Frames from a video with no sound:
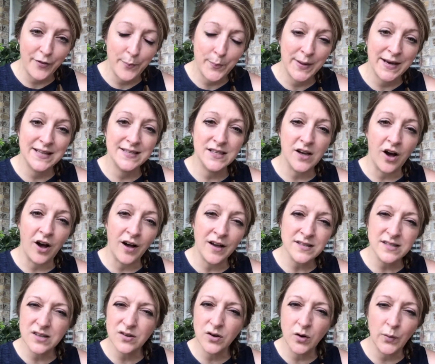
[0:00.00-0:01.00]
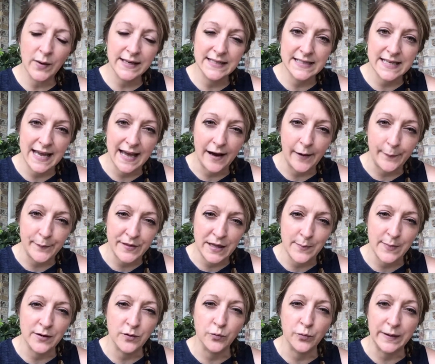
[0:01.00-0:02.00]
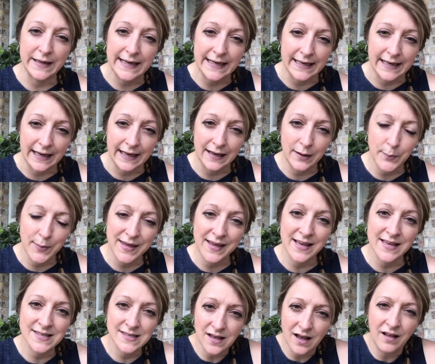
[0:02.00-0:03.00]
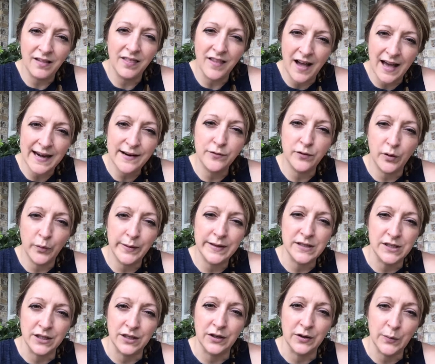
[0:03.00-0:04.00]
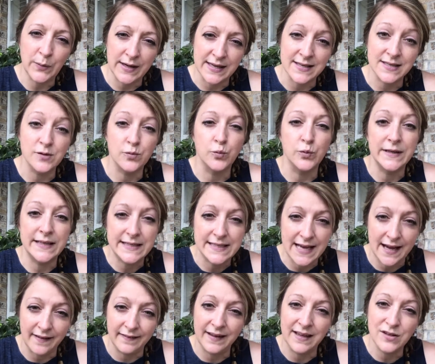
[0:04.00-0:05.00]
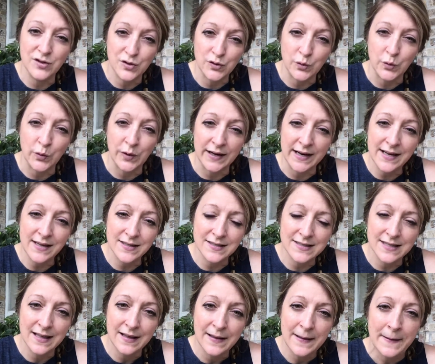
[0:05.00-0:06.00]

but it's also going to help them in reading, because a lot of what we do is retelling stories.